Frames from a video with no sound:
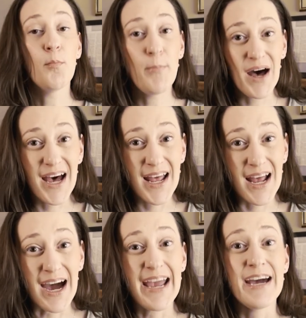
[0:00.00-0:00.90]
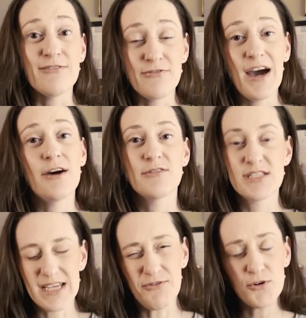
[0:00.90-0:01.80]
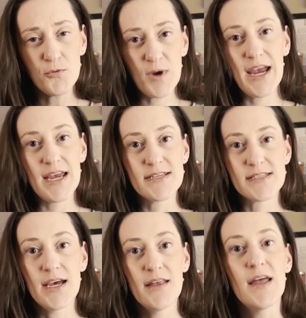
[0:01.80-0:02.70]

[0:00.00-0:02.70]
But I have found several ways